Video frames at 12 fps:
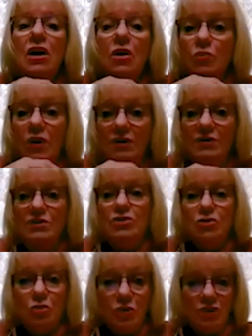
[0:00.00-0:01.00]
with
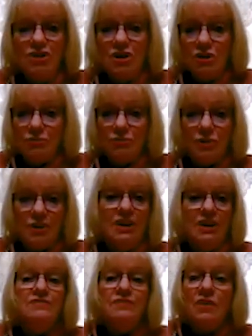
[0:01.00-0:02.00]
your children
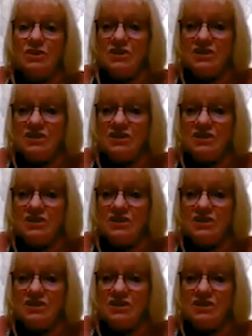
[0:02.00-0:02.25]
as far as